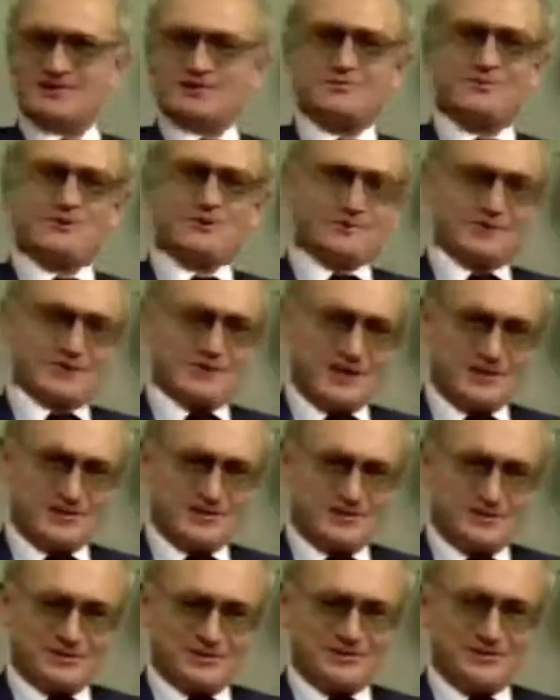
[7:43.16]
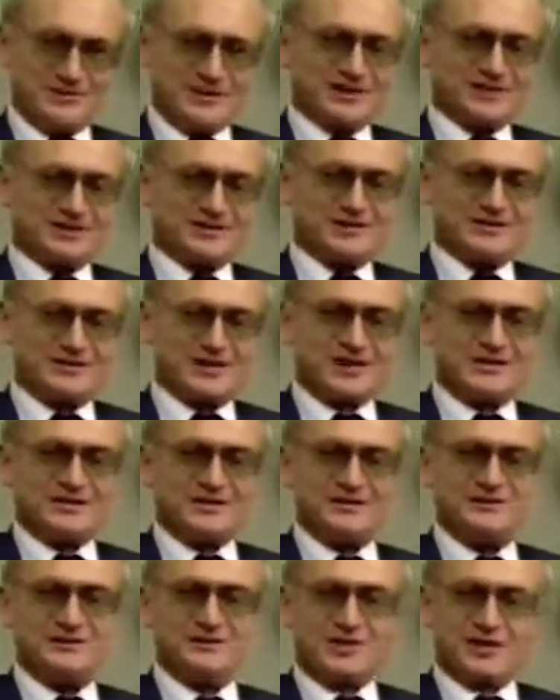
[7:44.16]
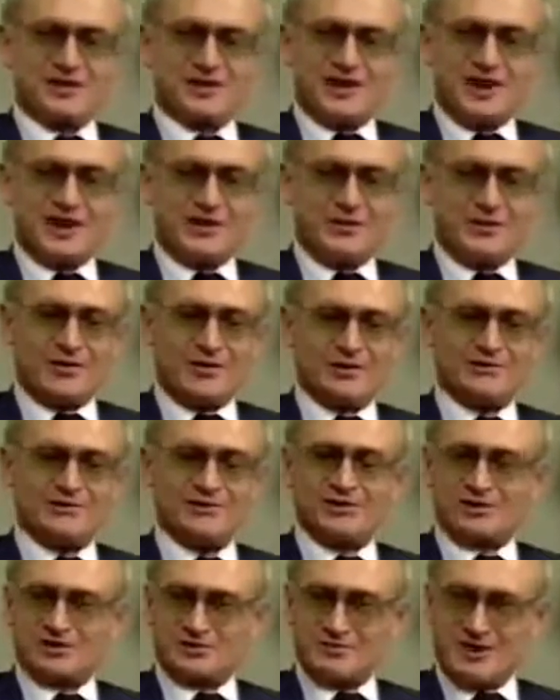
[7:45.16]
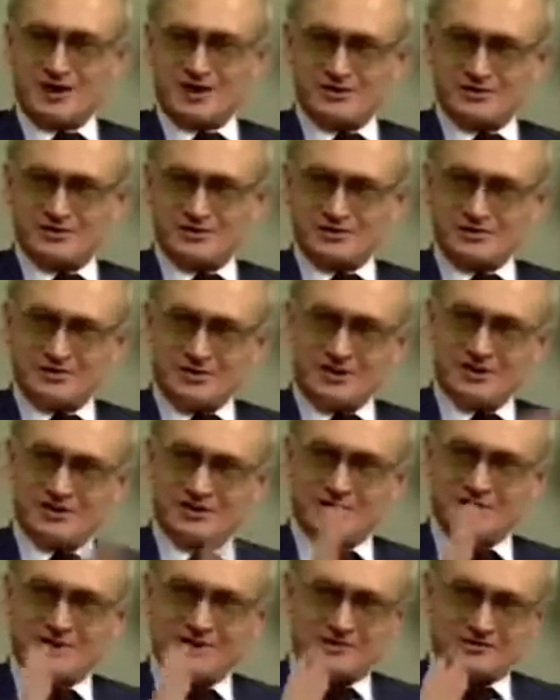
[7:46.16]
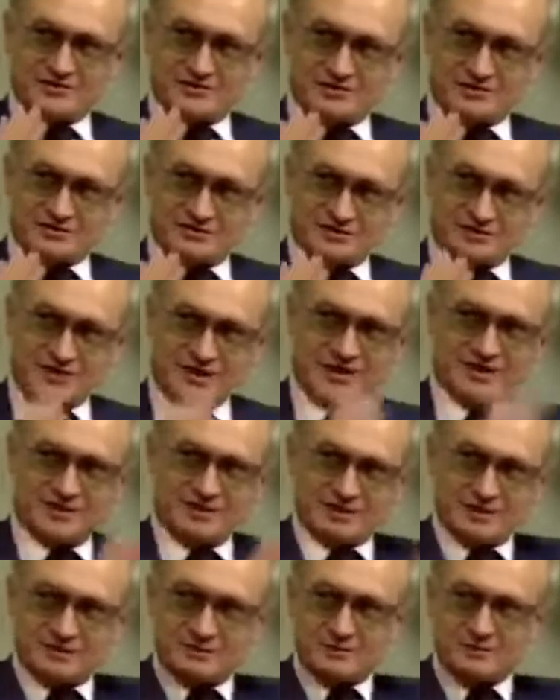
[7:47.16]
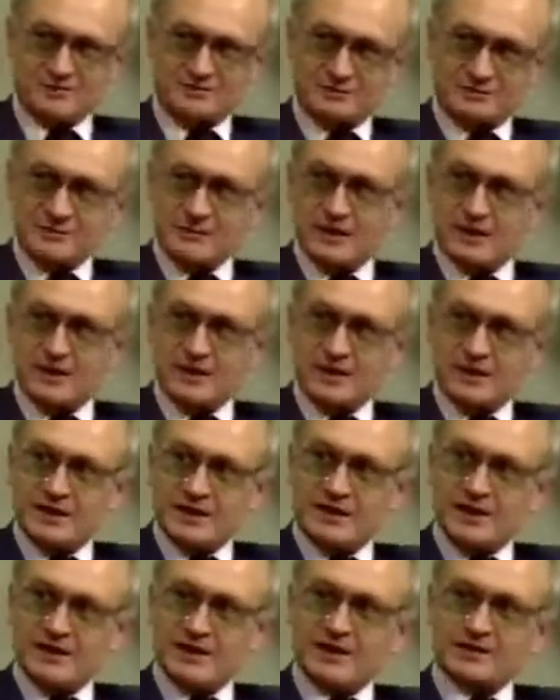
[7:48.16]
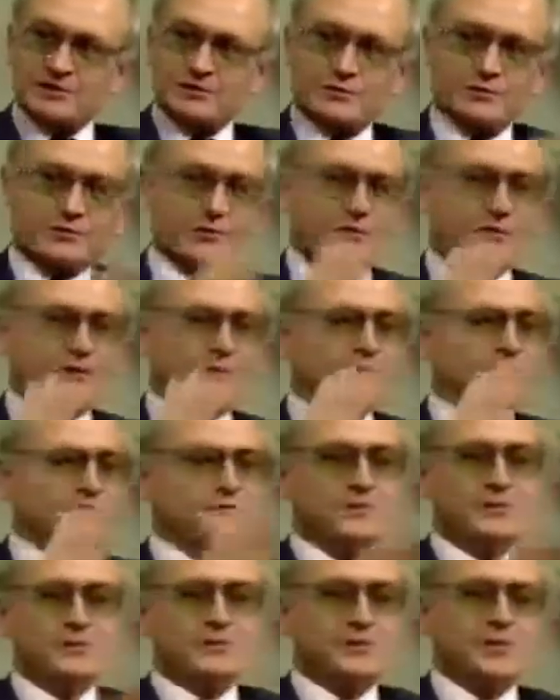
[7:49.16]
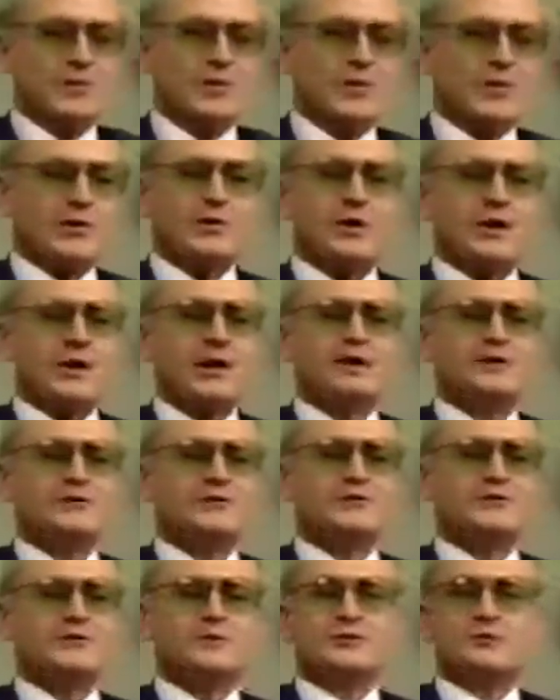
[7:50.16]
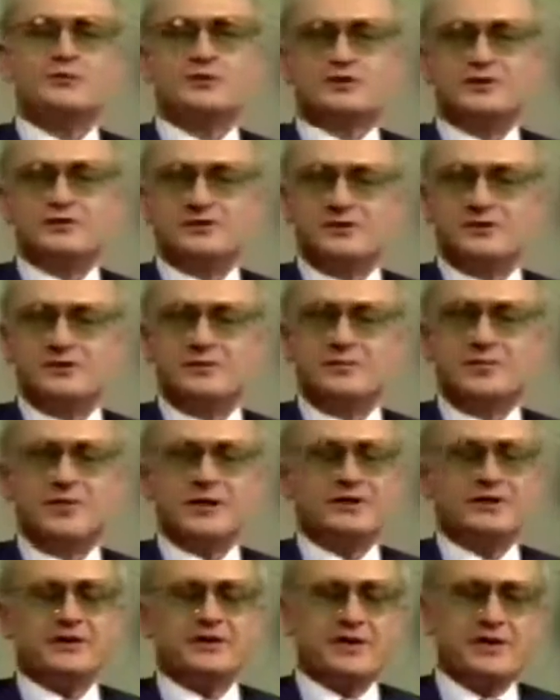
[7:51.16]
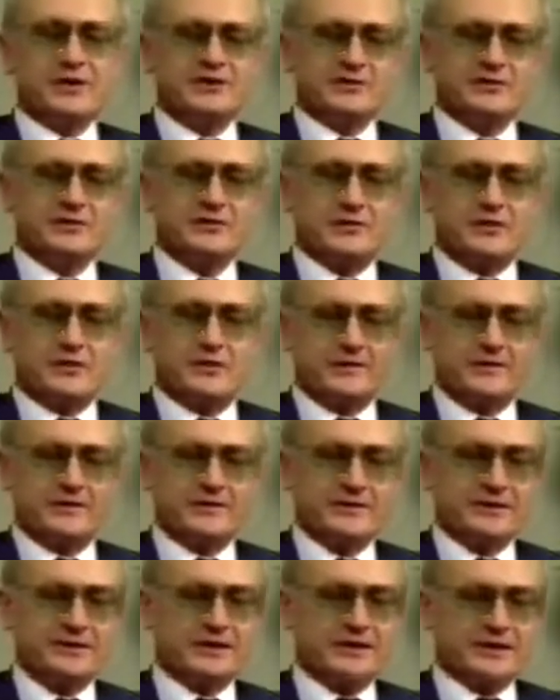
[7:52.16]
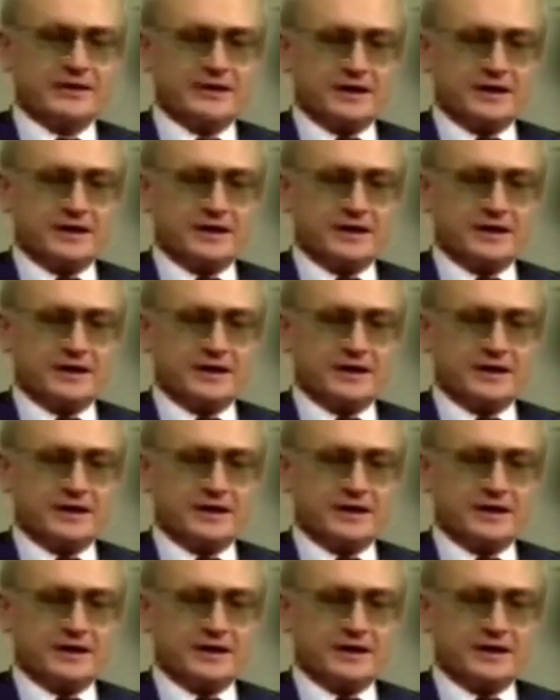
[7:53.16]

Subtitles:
This is what will happen in the United States if you allow all these schmucks to bring the country to crisis, to promise people all kind of goodies and the paradise on earth,